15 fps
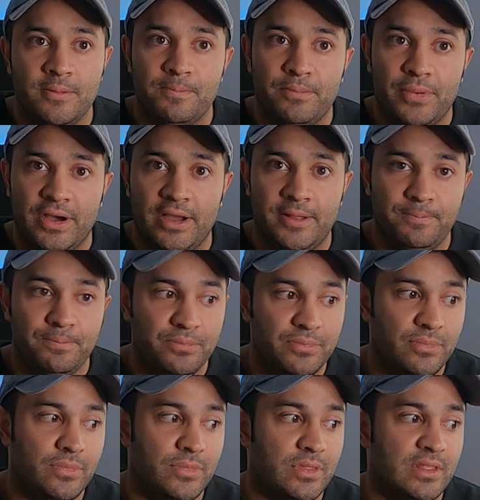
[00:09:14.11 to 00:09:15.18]
but
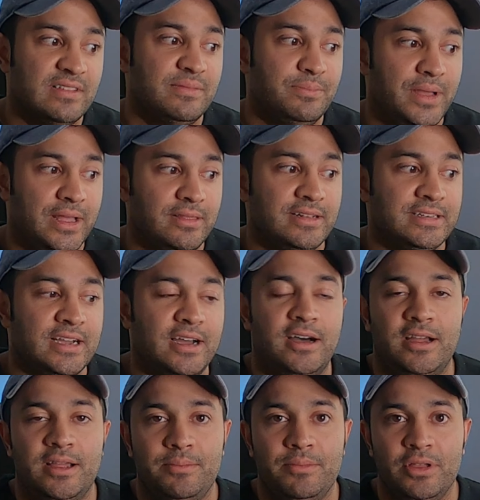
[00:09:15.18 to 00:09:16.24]
spend the
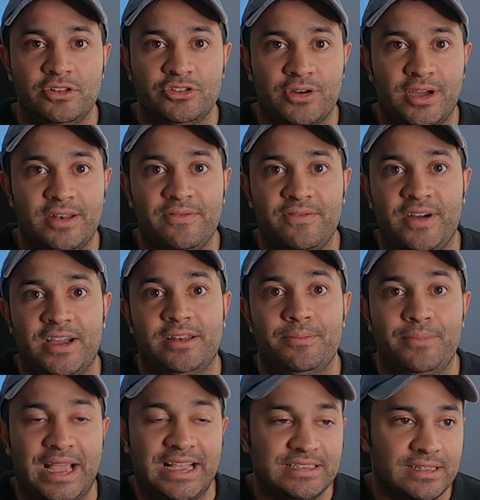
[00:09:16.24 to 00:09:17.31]
time, try to find a
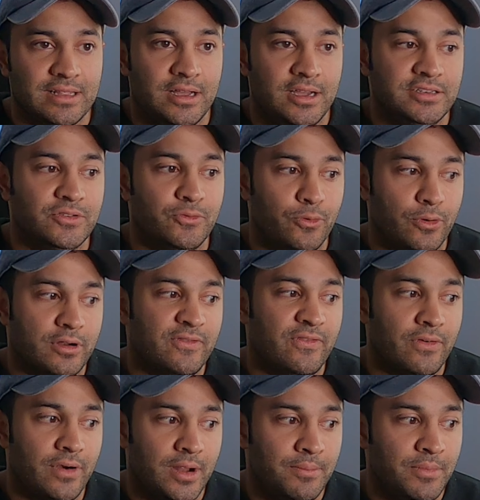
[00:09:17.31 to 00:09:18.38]
baseline to work
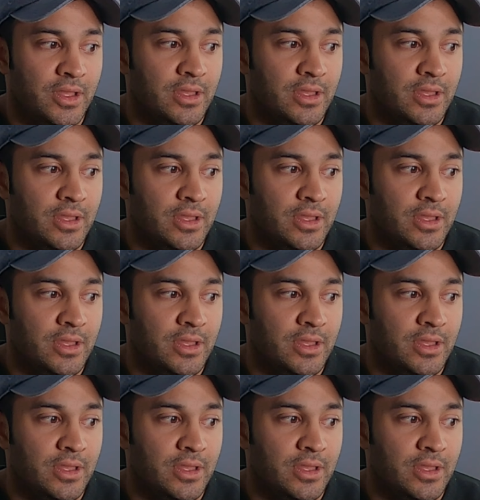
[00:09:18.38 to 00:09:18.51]
from,